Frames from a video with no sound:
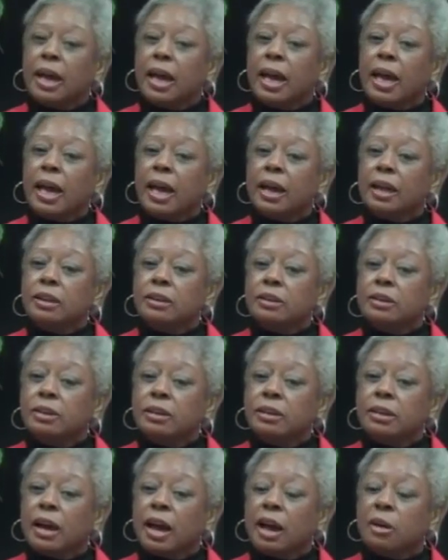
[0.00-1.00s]
And
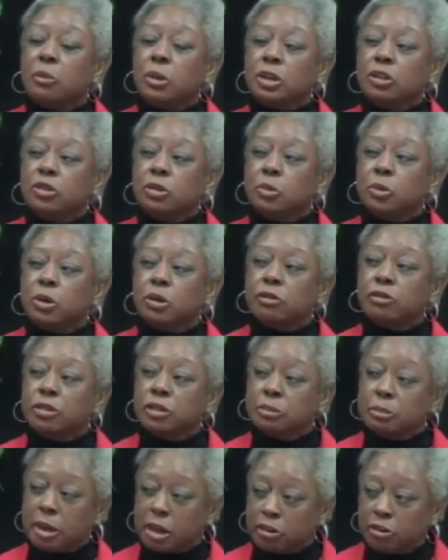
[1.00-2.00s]
I went to work for the
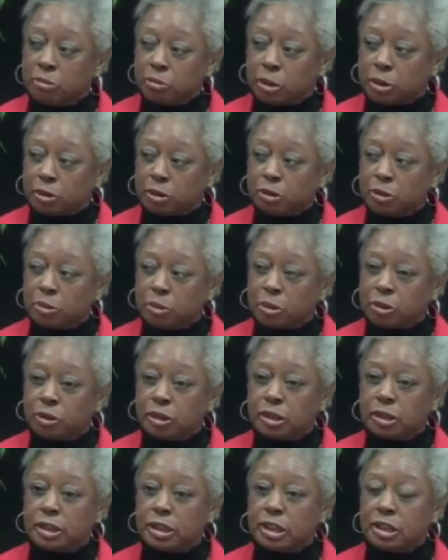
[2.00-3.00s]
mayor of Baltimore,
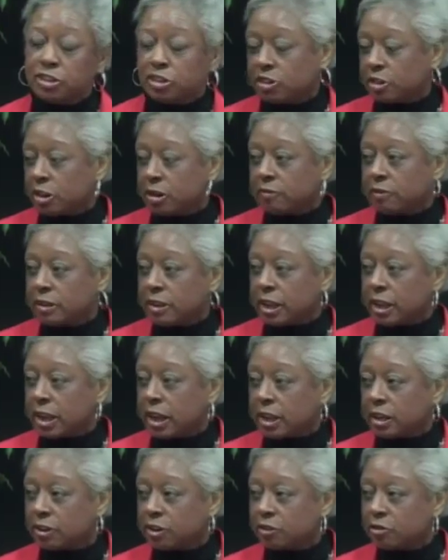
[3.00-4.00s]
and he discovered that
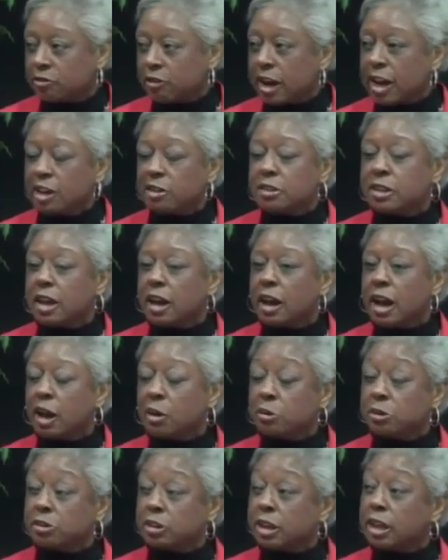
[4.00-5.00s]
I could write. Now, I
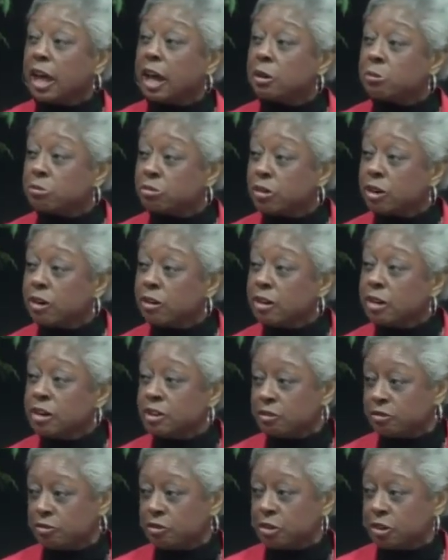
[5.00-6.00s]
was a
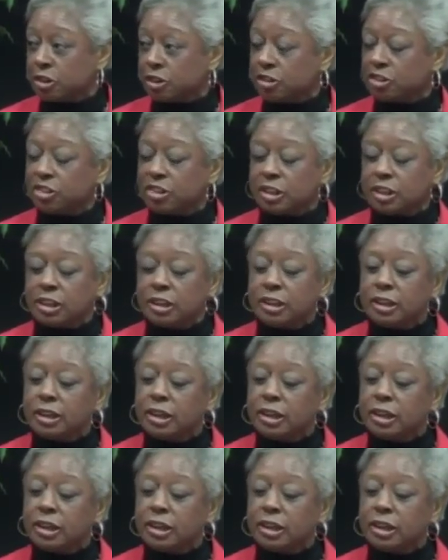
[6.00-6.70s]
librarian for the city.